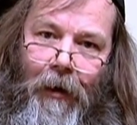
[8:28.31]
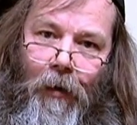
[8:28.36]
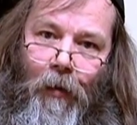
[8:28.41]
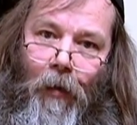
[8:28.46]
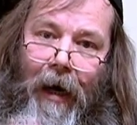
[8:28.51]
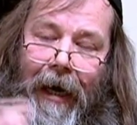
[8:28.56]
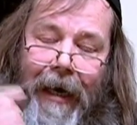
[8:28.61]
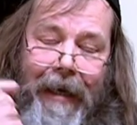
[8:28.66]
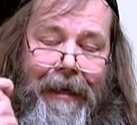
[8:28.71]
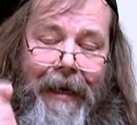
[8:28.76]

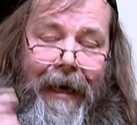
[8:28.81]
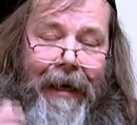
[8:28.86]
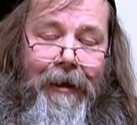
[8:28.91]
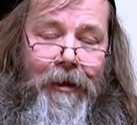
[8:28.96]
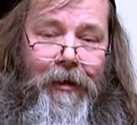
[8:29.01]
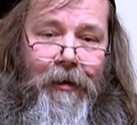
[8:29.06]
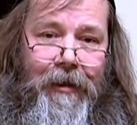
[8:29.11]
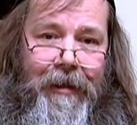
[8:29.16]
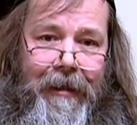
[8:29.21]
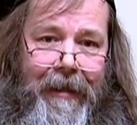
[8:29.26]
Why can't
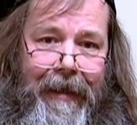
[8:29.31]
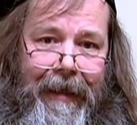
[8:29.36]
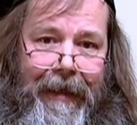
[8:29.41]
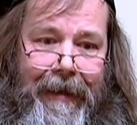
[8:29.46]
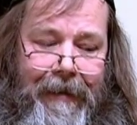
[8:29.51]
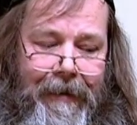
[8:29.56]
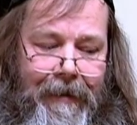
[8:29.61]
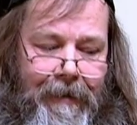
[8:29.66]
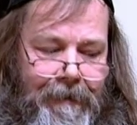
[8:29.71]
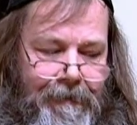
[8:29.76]
you see
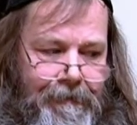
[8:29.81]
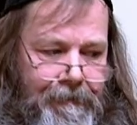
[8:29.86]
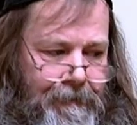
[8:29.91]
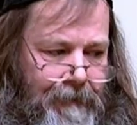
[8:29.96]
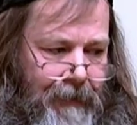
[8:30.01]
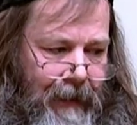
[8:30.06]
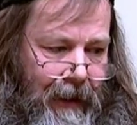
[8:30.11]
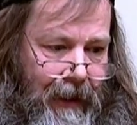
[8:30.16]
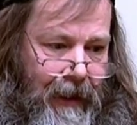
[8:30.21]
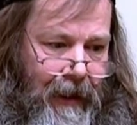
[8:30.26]
it?
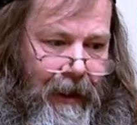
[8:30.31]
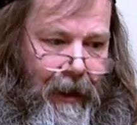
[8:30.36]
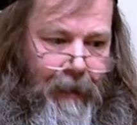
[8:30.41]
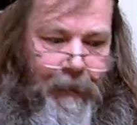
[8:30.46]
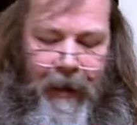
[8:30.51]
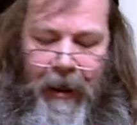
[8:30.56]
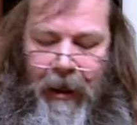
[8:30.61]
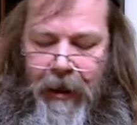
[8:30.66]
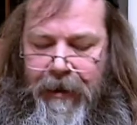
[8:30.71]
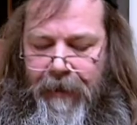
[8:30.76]

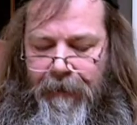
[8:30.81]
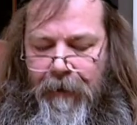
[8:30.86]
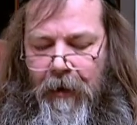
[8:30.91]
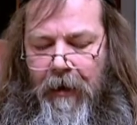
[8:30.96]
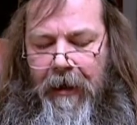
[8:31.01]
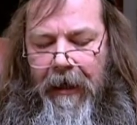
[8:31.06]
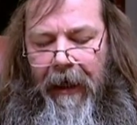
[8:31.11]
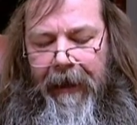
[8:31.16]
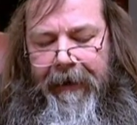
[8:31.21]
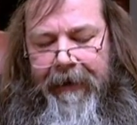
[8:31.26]
Because if you
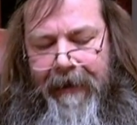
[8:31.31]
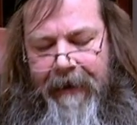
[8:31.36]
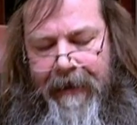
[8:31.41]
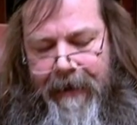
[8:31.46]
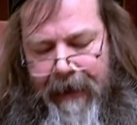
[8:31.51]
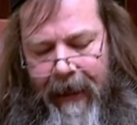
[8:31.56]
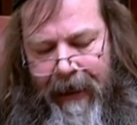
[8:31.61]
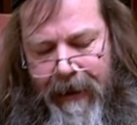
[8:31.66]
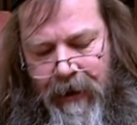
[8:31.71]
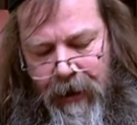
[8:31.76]
cut a
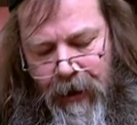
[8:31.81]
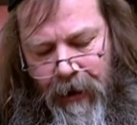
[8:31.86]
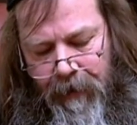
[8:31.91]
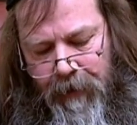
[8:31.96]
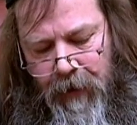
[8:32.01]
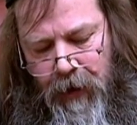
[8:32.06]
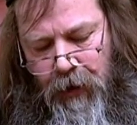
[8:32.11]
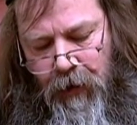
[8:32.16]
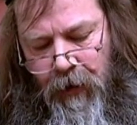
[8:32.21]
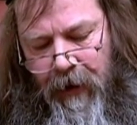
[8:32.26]
section
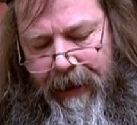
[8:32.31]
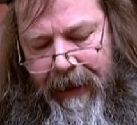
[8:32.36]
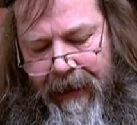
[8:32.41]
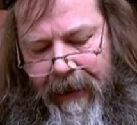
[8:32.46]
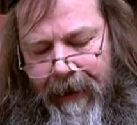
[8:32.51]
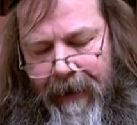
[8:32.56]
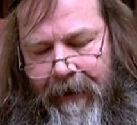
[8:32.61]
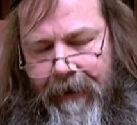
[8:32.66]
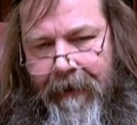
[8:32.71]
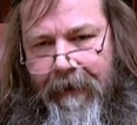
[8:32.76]
of
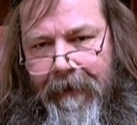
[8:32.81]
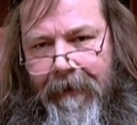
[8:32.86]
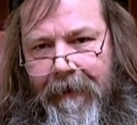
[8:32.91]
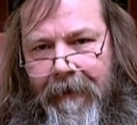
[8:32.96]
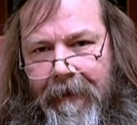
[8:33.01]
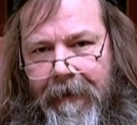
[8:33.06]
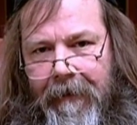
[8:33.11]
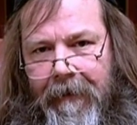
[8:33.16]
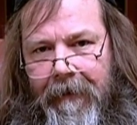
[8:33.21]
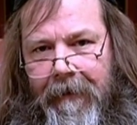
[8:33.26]
tree,
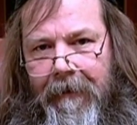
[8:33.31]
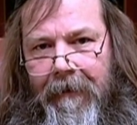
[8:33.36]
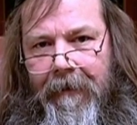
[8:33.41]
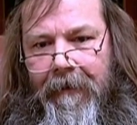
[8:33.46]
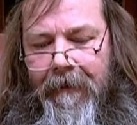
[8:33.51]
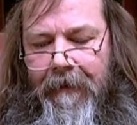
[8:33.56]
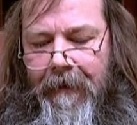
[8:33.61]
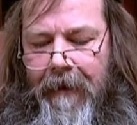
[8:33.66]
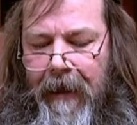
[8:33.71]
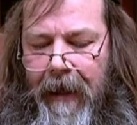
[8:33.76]

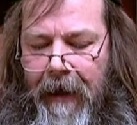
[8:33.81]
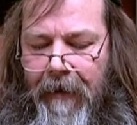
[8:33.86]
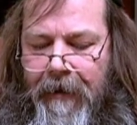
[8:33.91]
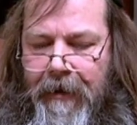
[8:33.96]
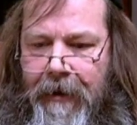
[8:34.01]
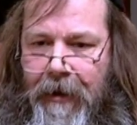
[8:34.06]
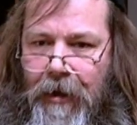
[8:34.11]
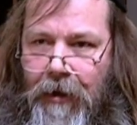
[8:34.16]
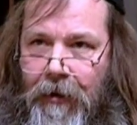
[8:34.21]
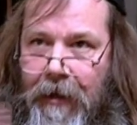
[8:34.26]
here
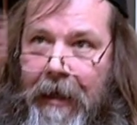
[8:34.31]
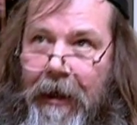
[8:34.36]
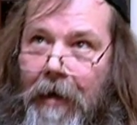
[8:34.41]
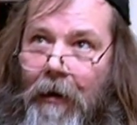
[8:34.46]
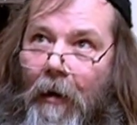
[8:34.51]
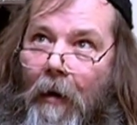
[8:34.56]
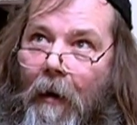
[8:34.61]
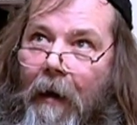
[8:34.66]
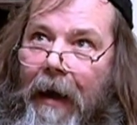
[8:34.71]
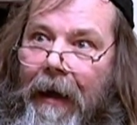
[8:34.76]
is a tree
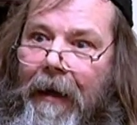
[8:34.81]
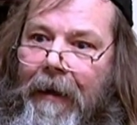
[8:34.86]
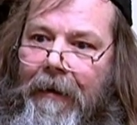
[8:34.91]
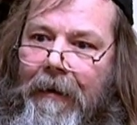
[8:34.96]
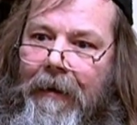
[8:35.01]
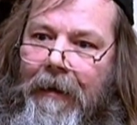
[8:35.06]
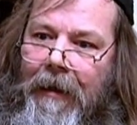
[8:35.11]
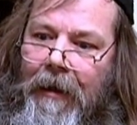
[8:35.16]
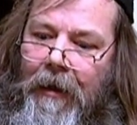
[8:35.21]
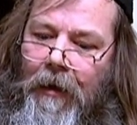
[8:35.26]
growing,
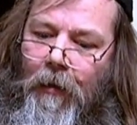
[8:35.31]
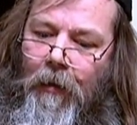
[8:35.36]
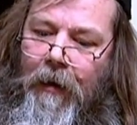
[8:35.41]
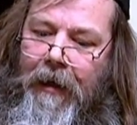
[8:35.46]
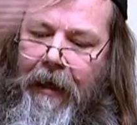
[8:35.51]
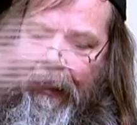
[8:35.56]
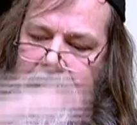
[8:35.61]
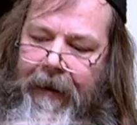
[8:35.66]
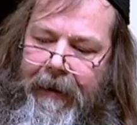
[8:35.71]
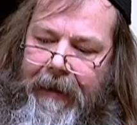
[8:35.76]
we
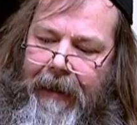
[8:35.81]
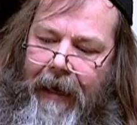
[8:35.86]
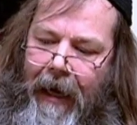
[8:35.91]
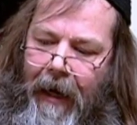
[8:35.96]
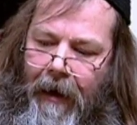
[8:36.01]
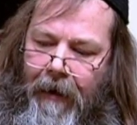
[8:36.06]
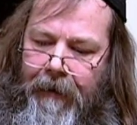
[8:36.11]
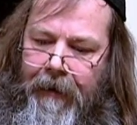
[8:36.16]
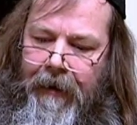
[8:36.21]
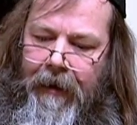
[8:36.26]
cut it
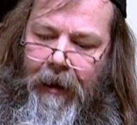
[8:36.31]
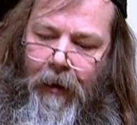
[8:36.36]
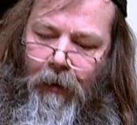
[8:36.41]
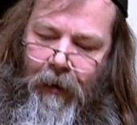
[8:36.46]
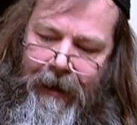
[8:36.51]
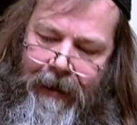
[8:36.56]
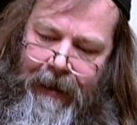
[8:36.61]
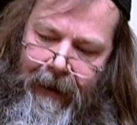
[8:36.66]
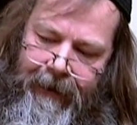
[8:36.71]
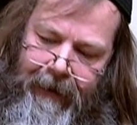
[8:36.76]
down, we
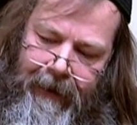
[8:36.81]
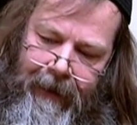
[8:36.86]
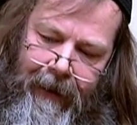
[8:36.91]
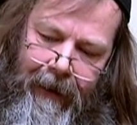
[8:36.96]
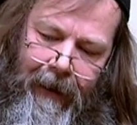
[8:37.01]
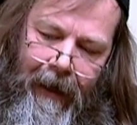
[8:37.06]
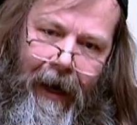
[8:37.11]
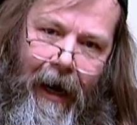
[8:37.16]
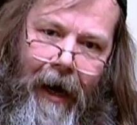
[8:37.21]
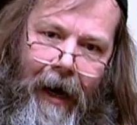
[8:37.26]
cut it in
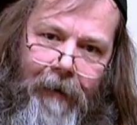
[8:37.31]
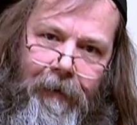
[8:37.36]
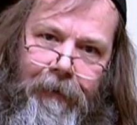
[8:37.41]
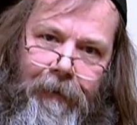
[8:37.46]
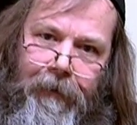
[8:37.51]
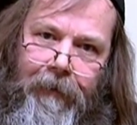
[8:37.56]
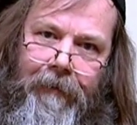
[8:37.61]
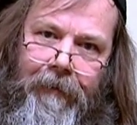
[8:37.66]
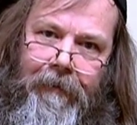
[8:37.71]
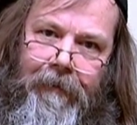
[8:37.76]

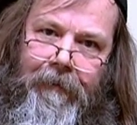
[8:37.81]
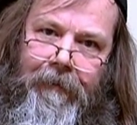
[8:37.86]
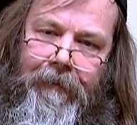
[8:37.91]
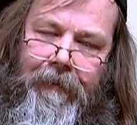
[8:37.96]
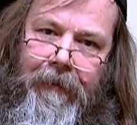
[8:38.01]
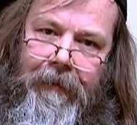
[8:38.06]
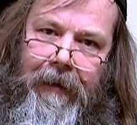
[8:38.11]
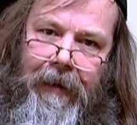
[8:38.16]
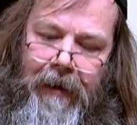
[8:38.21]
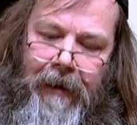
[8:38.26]
half,
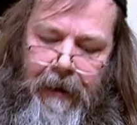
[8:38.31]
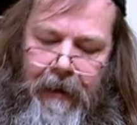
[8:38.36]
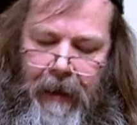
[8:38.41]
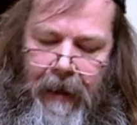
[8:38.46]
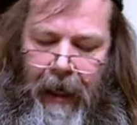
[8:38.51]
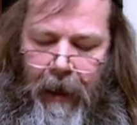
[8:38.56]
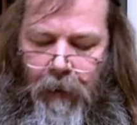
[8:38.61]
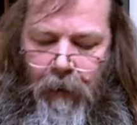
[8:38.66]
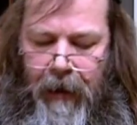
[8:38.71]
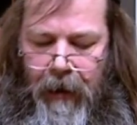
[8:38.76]

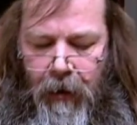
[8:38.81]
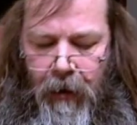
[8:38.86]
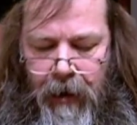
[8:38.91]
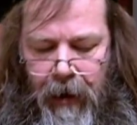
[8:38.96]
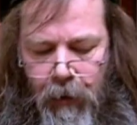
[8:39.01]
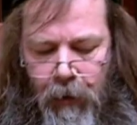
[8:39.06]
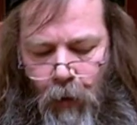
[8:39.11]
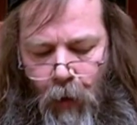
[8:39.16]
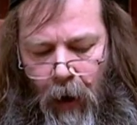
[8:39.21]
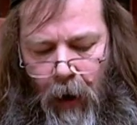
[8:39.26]
and we look
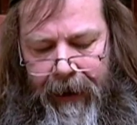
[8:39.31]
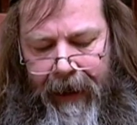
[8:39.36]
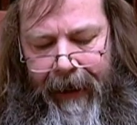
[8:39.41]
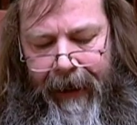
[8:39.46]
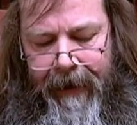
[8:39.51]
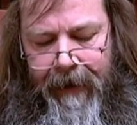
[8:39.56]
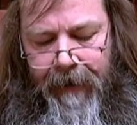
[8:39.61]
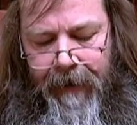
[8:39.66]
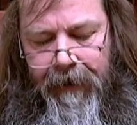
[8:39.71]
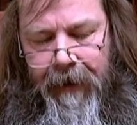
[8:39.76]
at one
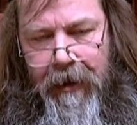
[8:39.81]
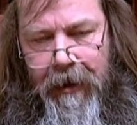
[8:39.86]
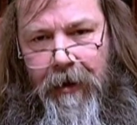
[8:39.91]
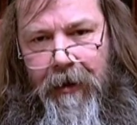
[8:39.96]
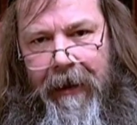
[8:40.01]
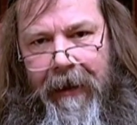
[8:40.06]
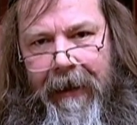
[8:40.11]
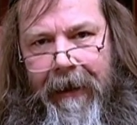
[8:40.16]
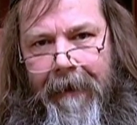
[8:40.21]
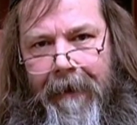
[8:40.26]
end of the
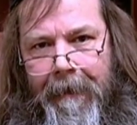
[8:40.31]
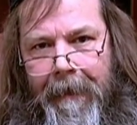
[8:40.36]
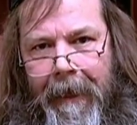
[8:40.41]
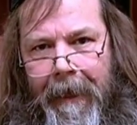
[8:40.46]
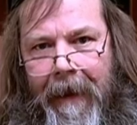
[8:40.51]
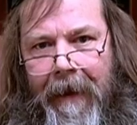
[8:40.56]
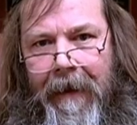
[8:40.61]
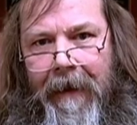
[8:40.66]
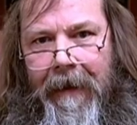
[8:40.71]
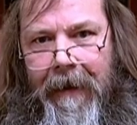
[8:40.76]
tree,
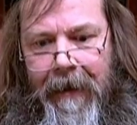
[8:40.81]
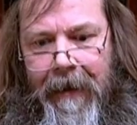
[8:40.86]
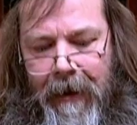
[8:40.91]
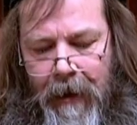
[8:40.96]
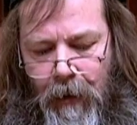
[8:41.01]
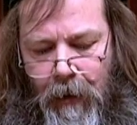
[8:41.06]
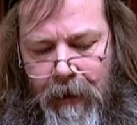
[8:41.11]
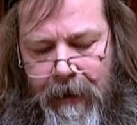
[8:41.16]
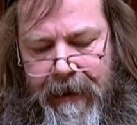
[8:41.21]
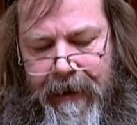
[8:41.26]

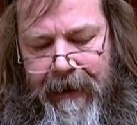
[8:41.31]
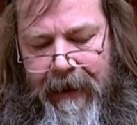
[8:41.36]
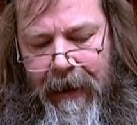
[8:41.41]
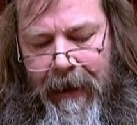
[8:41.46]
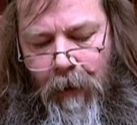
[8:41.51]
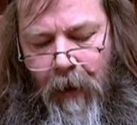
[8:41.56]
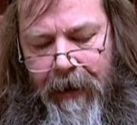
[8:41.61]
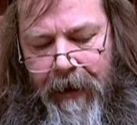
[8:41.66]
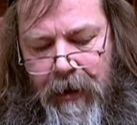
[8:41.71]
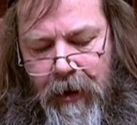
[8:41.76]
you will see
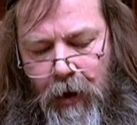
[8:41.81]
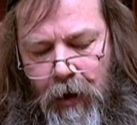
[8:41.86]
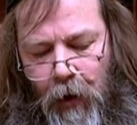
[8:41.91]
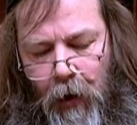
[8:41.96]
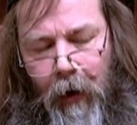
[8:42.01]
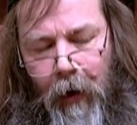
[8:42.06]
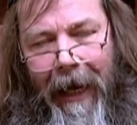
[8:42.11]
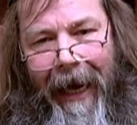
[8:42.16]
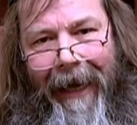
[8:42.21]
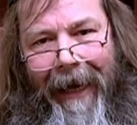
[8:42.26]
what's
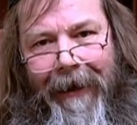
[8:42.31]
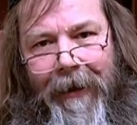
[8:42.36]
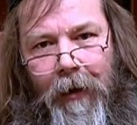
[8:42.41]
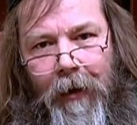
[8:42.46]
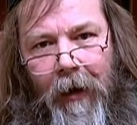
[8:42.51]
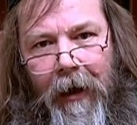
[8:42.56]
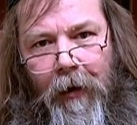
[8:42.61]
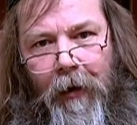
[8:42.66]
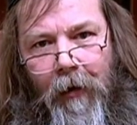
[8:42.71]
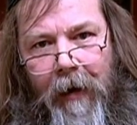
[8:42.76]
called
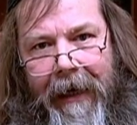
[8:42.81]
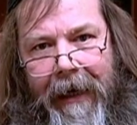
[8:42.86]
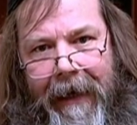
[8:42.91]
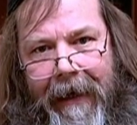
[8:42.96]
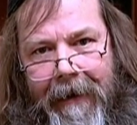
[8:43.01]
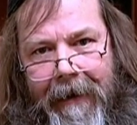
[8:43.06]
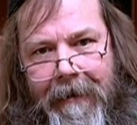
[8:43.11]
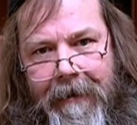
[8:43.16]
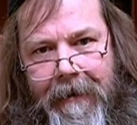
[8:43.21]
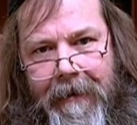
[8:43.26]
annular
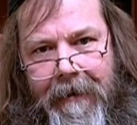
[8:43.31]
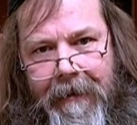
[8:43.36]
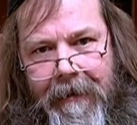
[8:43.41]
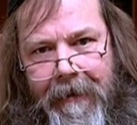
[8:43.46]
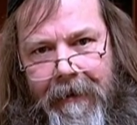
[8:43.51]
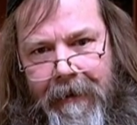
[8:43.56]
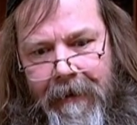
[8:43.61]
rings